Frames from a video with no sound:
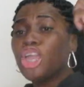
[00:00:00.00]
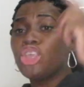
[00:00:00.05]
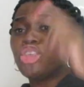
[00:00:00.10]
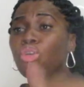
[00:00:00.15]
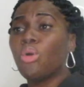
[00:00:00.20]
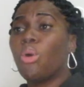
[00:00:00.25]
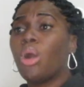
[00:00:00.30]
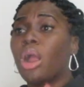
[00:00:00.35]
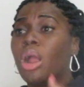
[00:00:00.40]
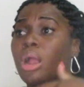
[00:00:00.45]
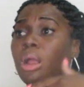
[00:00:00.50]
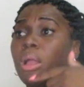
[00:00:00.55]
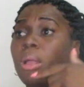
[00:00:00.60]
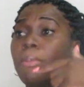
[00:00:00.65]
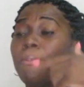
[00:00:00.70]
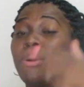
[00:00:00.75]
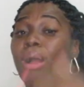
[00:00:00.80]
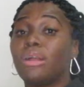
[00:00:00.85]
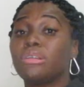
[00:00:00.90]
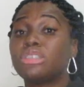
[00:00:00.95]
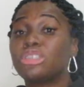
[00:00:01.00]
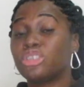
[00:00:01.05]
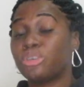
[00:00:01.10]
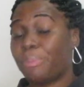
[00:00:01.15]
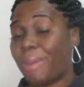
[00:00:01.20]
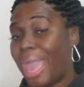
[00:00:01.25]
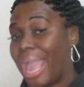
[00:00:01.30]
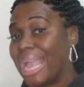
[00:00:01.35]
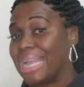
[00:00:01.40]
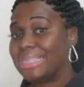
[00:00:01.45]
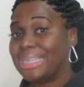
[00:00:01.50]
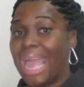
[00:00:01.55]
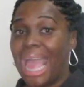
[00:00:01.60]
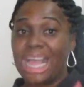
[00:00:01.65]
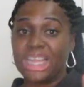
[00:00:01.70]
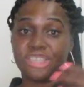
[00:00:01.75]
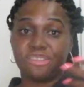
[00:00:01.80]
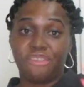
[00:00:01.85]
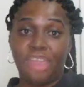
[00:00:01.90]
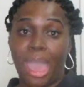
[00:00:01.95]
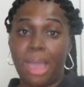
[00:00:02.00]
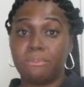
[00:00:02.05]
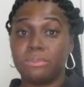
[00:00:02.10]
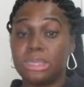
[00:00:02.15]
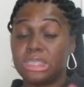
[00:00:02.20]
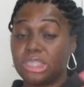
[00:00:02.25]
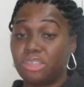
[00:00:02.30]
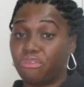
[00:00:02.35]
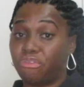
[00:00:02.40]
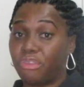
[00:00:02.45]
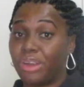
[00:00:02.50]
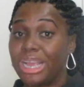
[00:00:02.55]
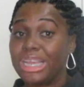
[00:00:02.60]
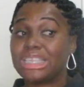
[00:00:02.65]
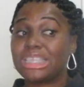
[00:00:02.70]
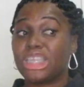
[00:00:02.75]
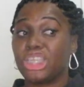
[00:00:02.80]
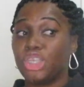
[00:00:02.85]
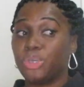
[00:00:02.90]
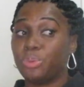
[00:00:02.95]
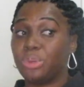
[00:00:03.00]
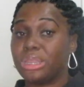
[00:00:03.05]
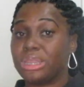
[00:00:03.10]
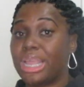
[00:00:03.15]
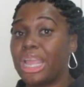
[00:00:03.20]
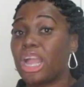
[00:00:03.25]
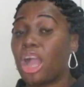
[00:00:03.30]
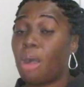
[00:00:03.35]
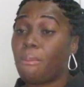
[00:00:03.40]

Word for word: Your personal page has families and friends, and you would think,